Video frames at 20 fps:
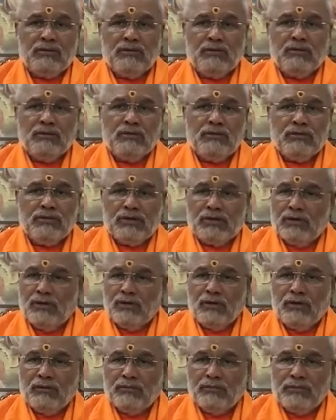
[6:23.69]
cuckoos and
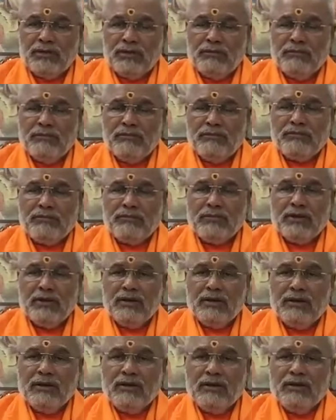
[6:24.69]
all of them.
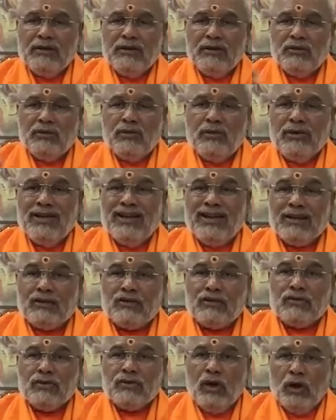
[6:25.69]
They only
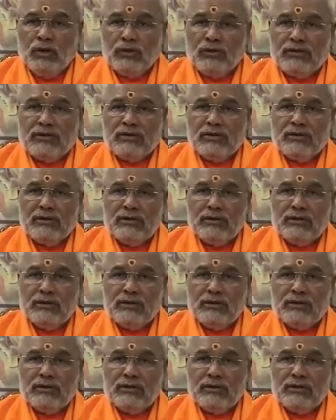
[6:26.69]
exhaust.